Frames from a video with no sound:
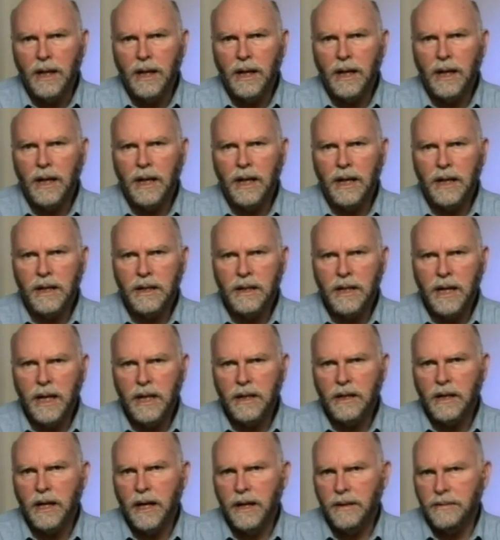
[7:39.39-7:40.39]
uh,
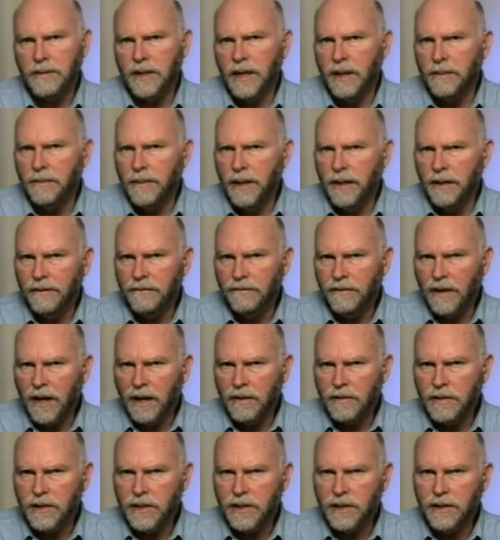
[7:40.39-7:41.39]
10 times that many
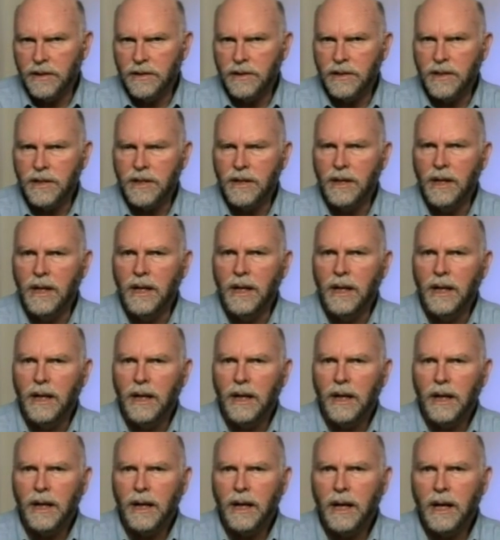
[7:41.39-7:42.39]
viruses.
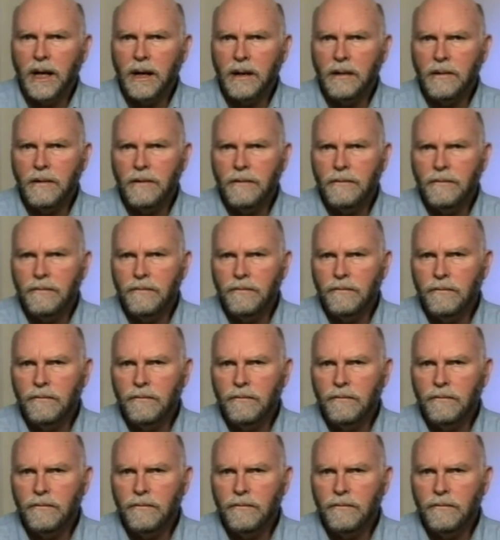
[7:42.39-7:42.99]
Uh,